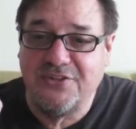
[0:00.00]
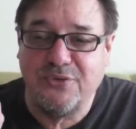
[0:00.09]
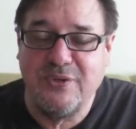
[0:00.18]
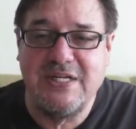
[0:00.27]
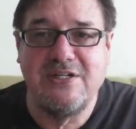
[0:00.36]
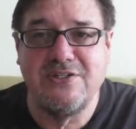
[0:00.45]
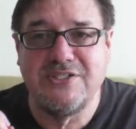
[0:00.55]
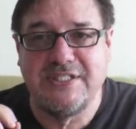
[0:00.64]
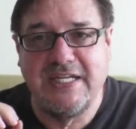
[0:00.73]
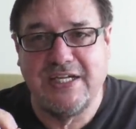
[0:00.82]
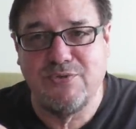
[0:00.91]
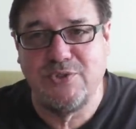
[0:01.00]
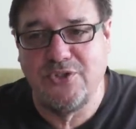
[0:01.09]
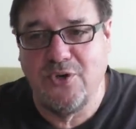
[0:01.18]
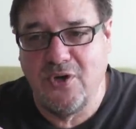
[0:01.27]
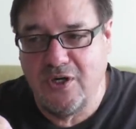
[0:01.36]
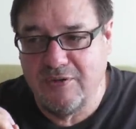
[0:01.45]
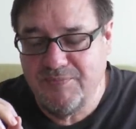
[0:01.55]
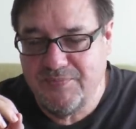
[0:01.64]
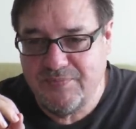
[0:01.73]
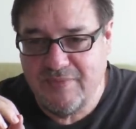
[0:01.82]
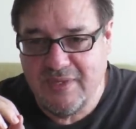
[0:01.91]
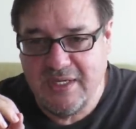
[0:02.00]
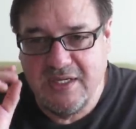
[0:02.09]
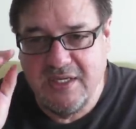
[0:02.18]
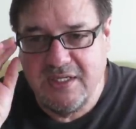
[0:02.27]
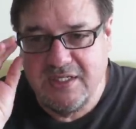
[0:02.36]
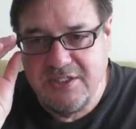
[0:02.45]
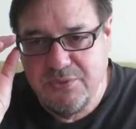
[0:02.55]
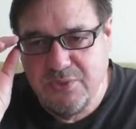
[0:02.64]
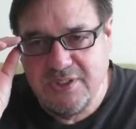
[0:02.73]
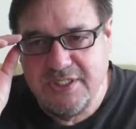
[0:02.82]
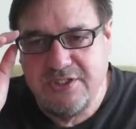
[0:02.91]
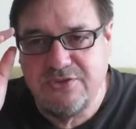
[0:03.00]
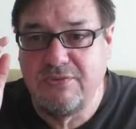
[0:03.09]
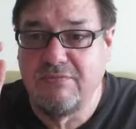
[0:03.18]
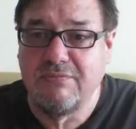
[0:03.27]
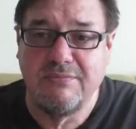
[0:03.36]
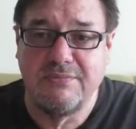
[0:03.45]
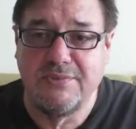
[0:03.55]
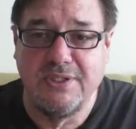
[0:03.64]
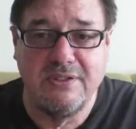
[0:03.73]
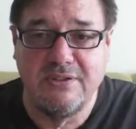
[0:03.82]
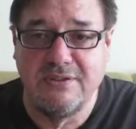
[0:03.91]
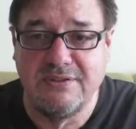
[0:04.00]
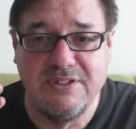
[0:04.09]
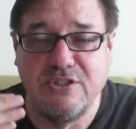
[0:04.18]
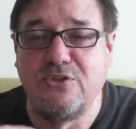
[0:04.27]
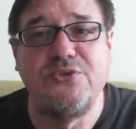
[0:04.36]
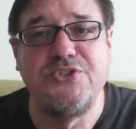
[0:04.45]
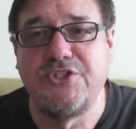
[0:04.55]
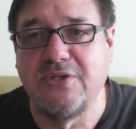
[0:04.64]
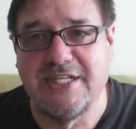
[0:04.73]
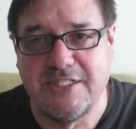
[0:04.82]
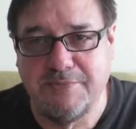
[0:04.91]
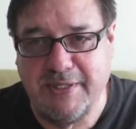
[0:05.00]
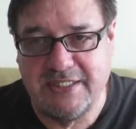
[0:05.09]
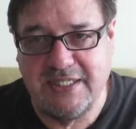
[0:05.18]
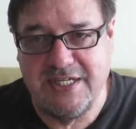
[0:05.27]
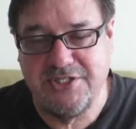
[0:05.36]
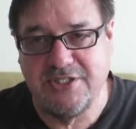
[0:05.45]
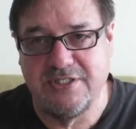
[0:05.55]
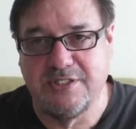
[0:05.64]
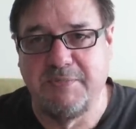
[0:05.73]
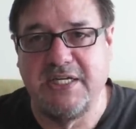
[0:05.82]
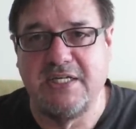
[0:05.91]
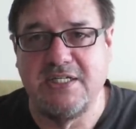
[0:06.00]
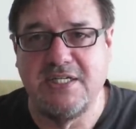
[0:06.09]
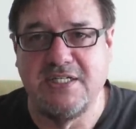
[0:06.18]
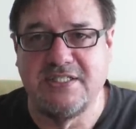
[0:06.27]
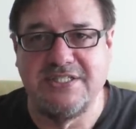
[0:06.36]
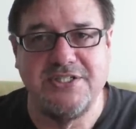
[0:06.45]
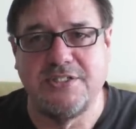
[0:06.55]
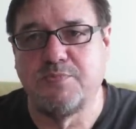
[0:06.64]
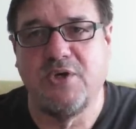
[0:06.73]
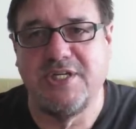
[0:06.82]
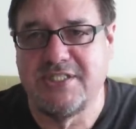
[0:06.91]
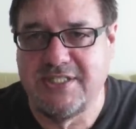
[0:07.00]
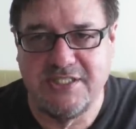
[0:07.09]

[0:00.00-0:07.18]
Three years in Ecuador, you really lose your expectations because it just brings